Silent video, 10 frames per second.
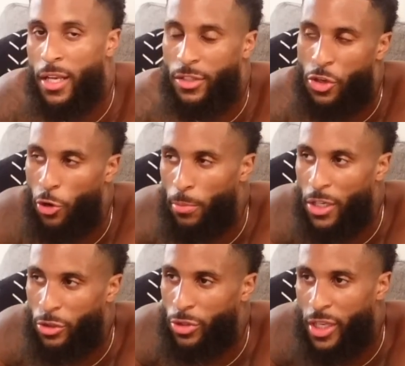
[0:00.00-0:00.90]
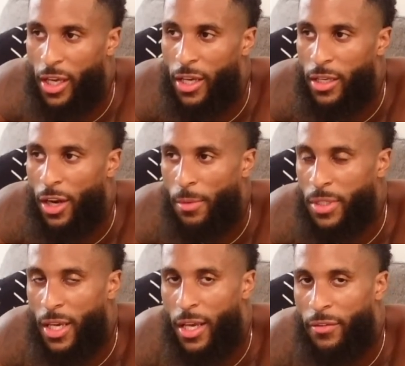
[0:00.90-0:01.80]
so your muscles can, you know what I'm
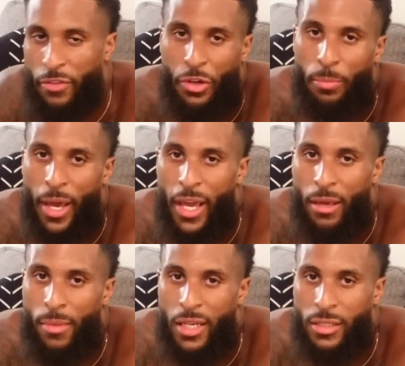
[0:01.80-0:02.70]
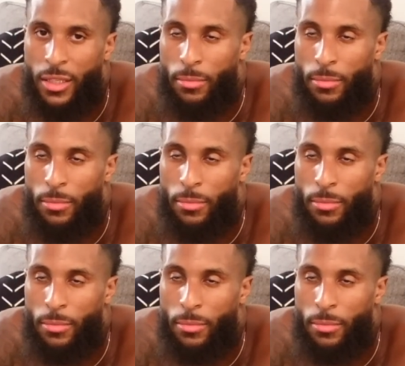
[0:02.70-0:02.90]
saying, feel the pain basically.